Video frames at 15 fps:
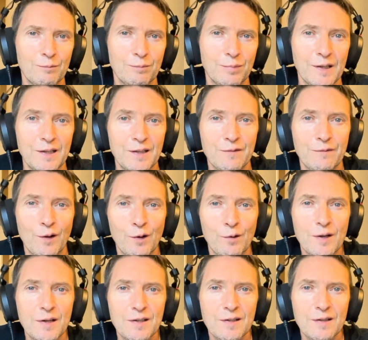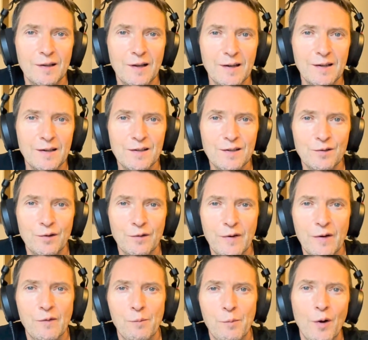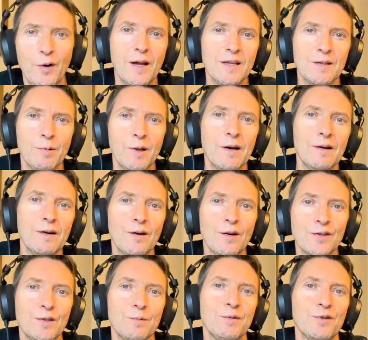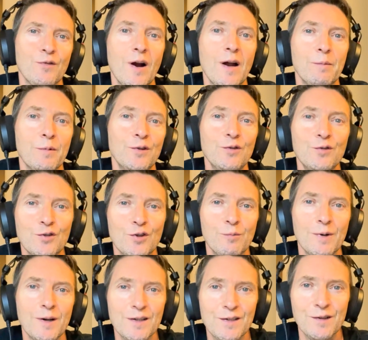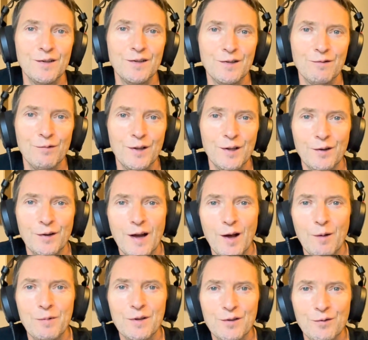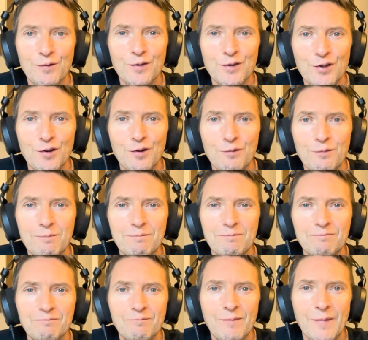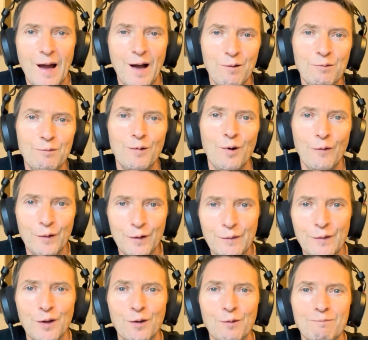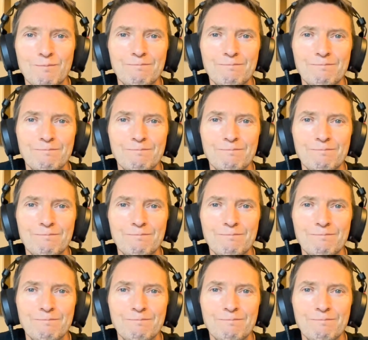please follow us, like us on your favourite podcast player, or subscribe on YouTube, as it's really going to help us grow the show. Now, over to Phil.